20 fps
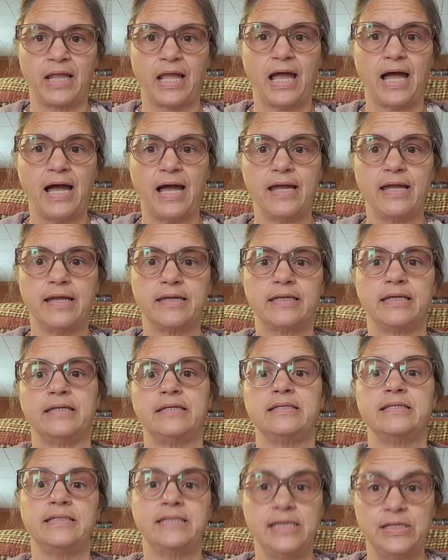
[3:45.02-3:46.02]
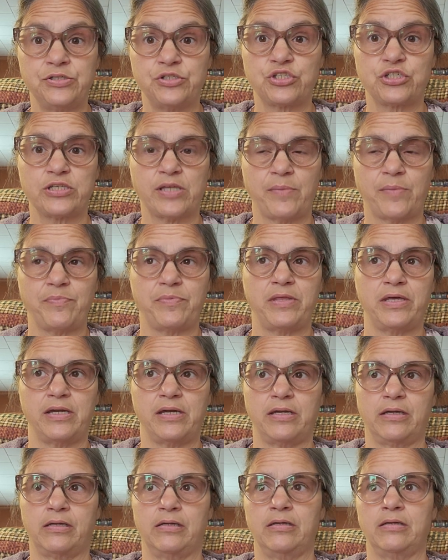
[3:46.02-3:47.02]
I can teach
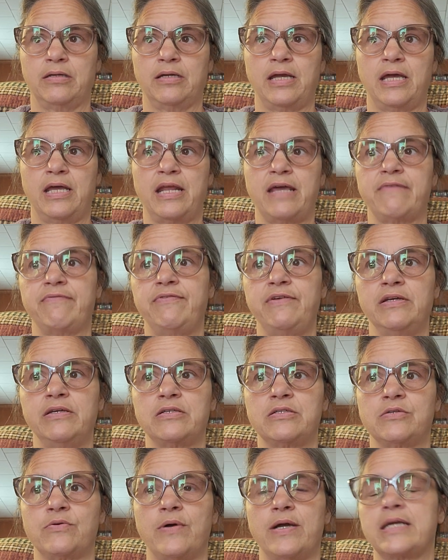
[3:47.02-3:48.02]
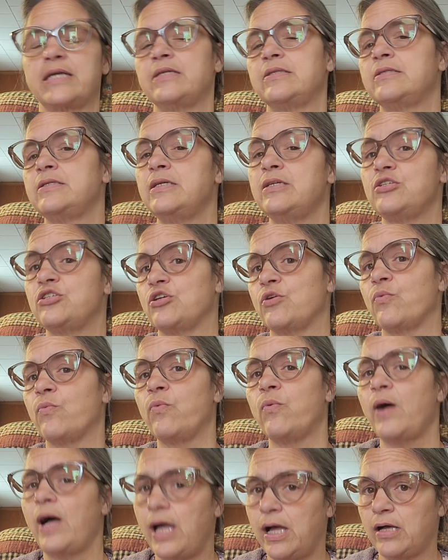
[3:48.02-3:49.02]
something and I feel as though I can teach it
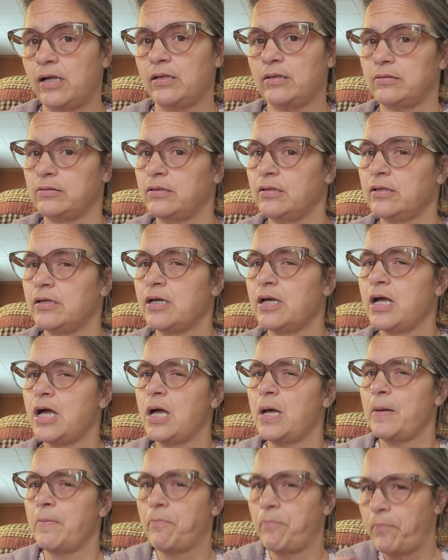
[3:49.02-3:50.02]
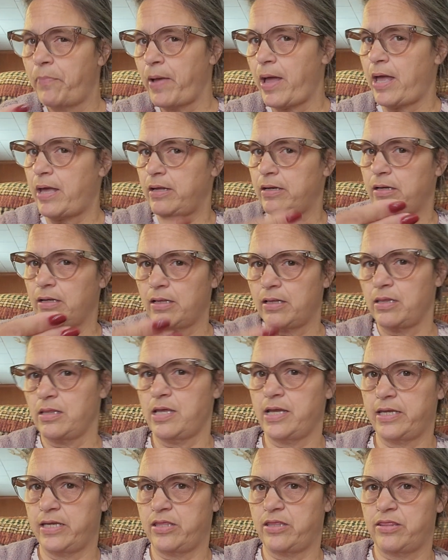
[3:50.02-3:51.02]
well, but
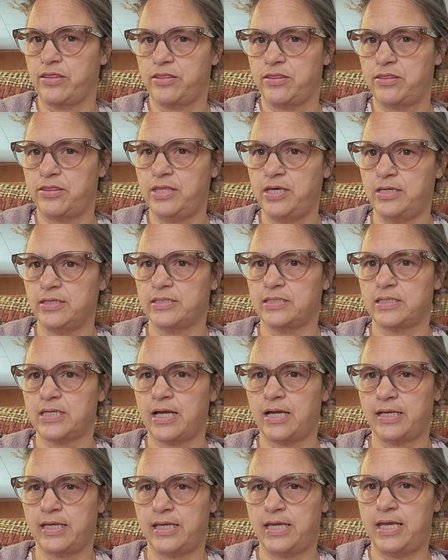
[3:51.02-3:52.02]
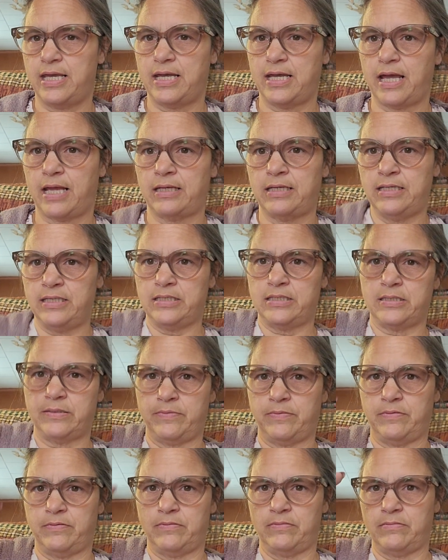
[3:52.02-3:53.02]
like this I can't. I need
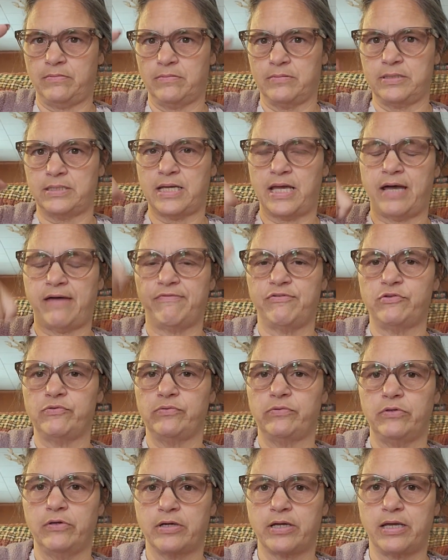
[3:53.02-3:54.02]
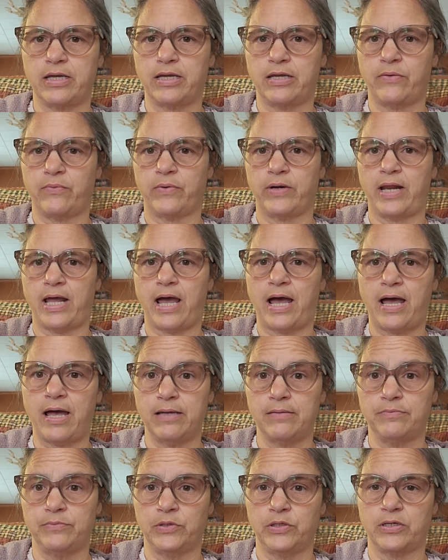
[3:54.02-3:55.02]
to have you looking at what
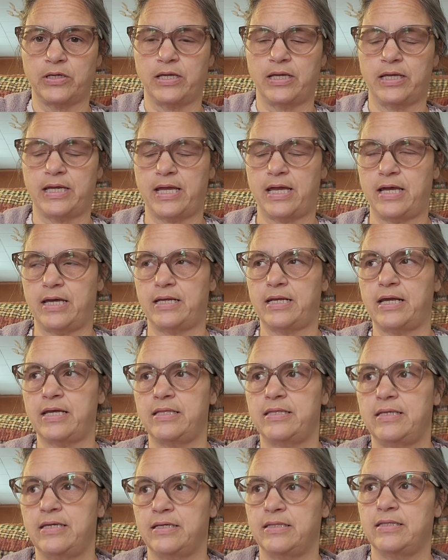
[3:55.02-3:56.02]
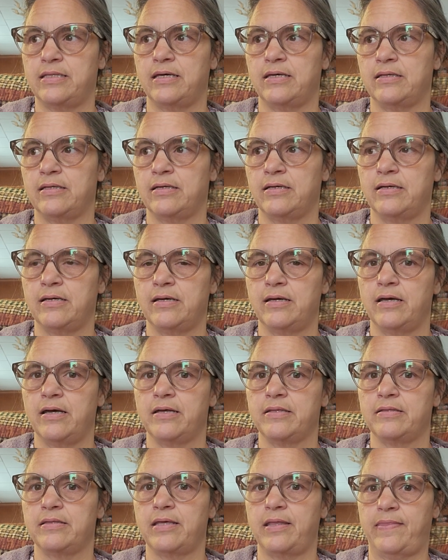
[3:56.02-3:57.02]
I'm looking at, and I think that
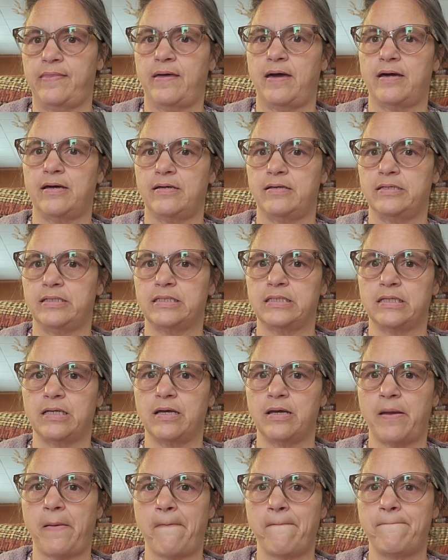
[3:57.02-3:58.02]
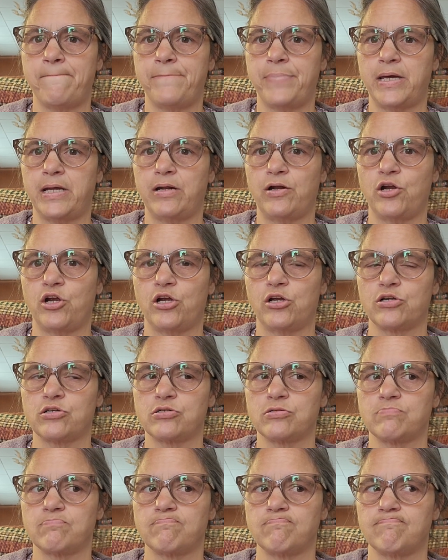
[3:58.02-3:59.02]
is better.
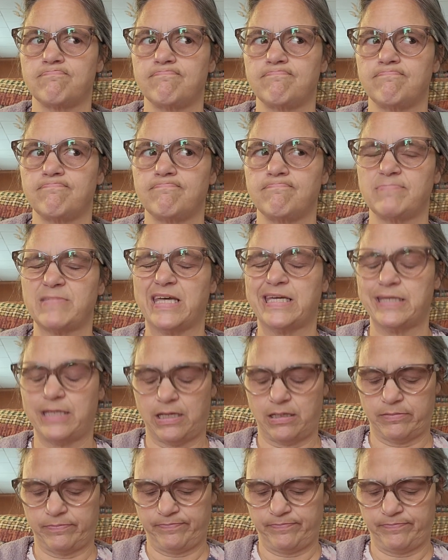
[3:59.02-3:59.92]
Yeah.